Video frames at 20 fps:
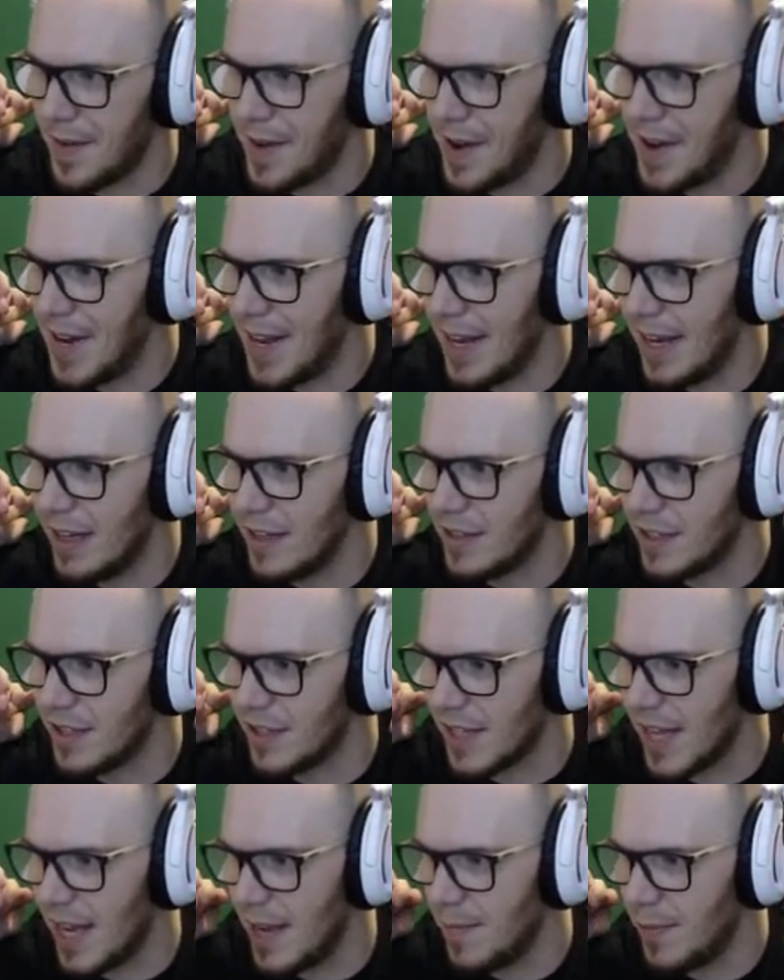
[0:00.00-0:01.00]
And hello to
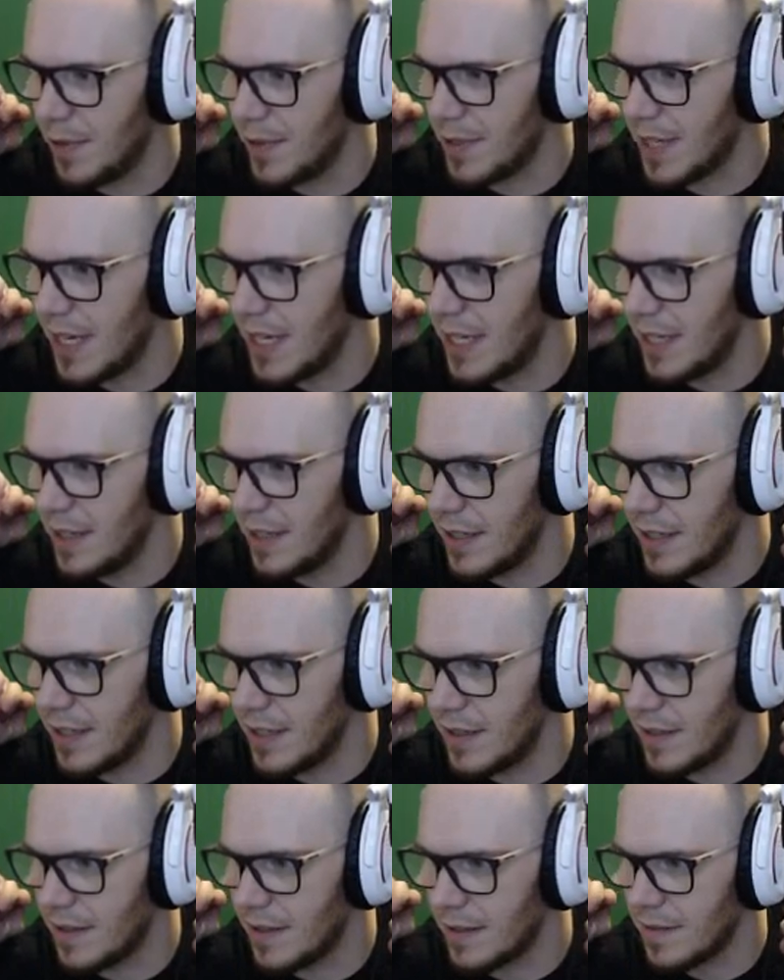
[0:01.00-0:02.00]
Skateboard. How you doing,
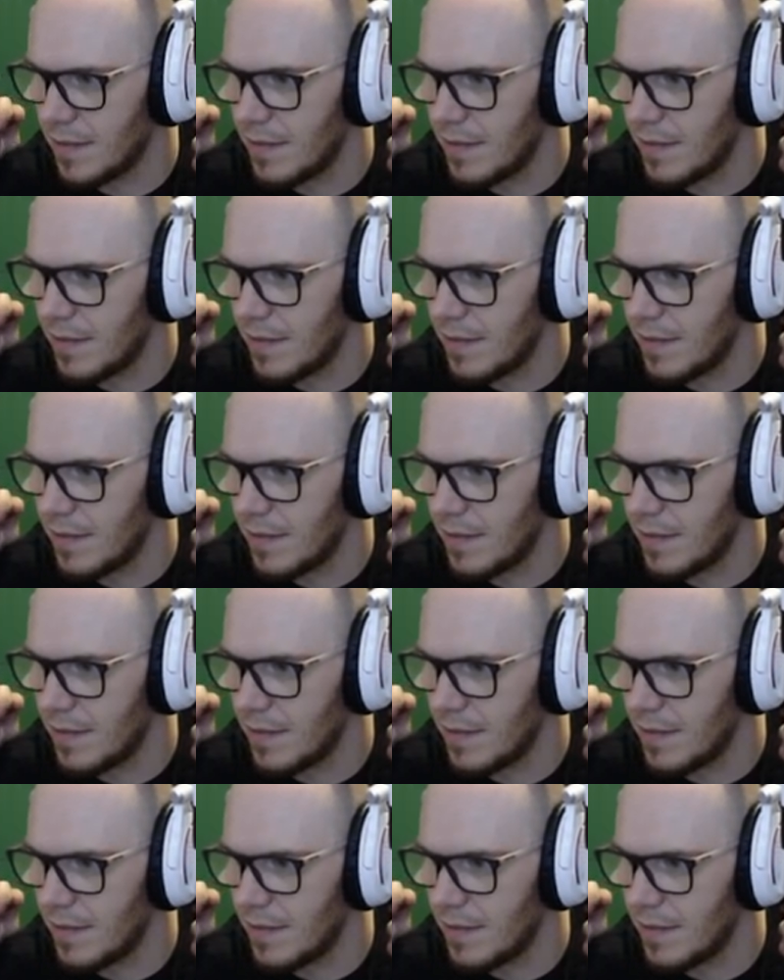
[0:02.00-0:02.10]
dude?